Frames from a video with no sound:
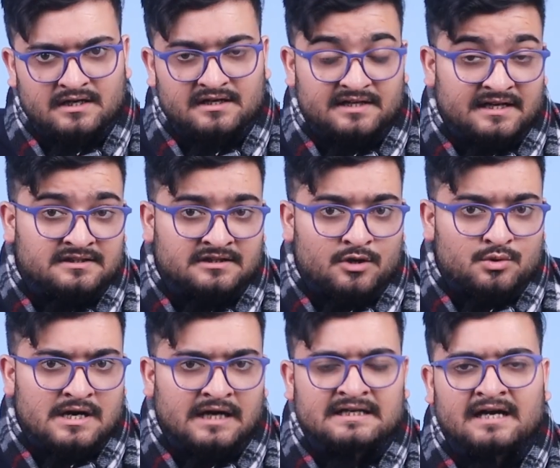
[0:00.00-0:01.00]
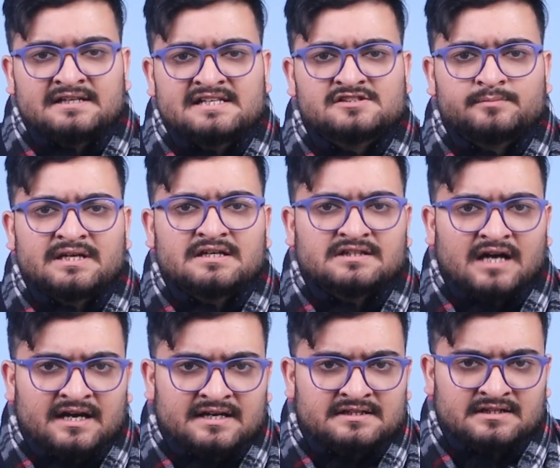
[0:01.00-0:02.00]
Right now, Adani is being
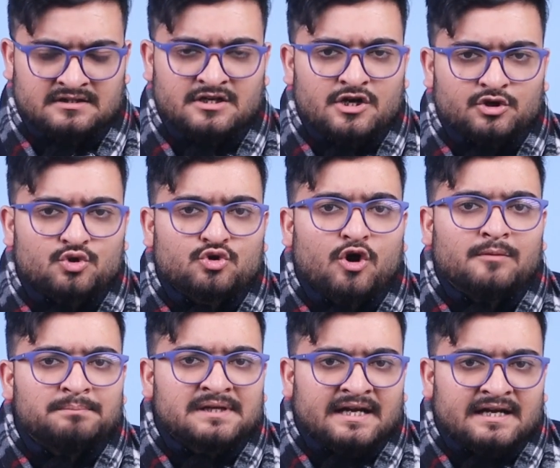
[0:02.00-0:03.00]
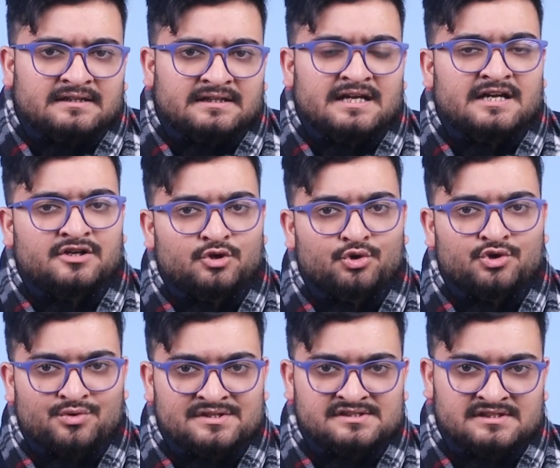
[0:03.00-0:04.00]
targeted to complicate the
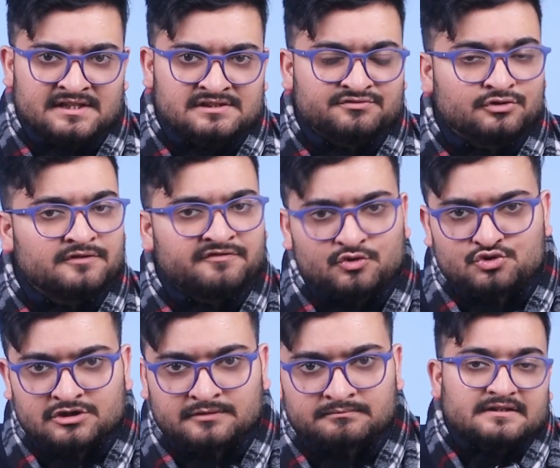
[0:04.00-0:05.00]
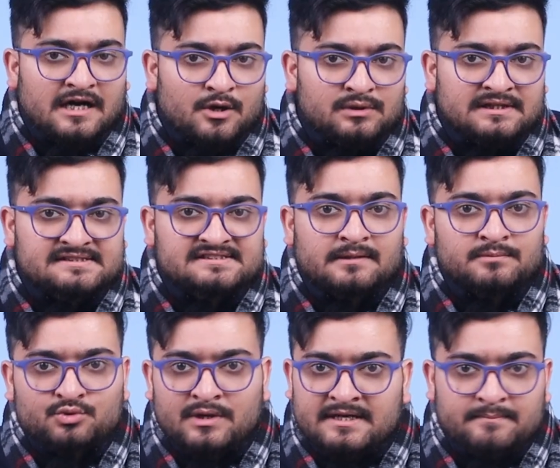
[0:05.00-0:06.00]
Indo-US ties for the future. Now, let's come
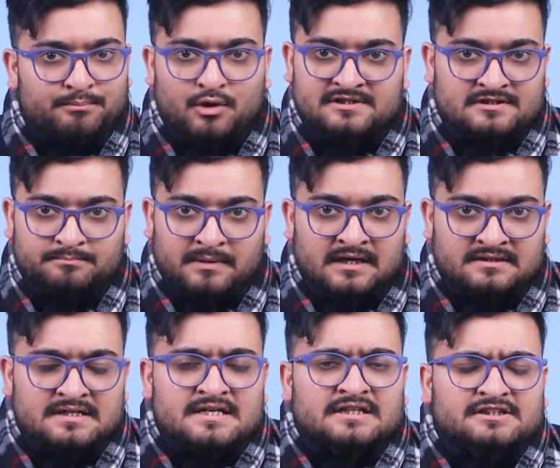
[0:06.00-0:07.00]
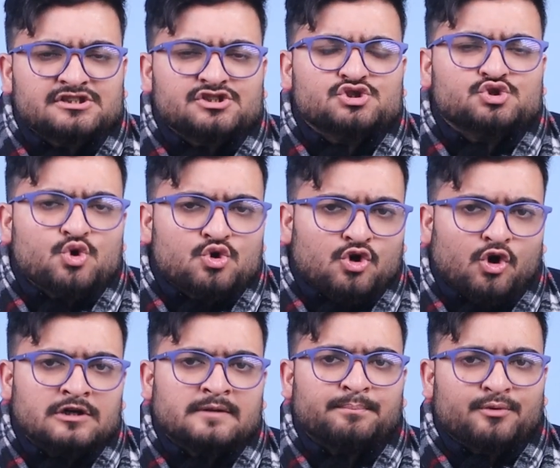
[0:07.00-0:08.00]
to an important part. The
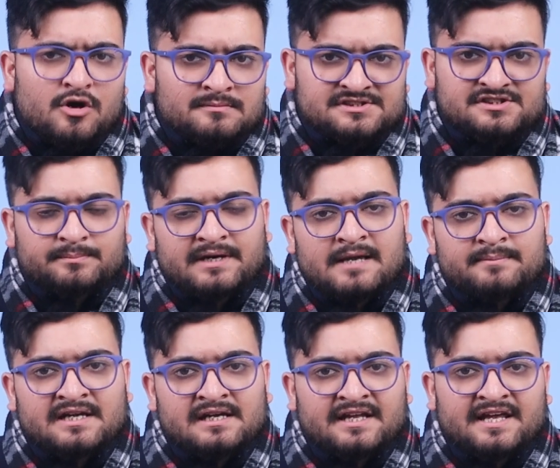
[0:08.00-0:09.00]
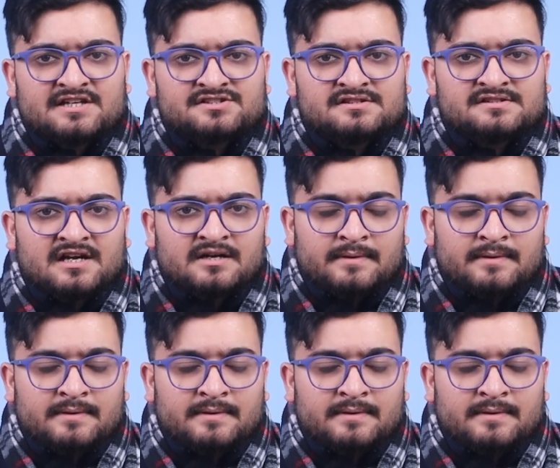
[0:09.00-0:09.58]
so-called promised bribery allegations are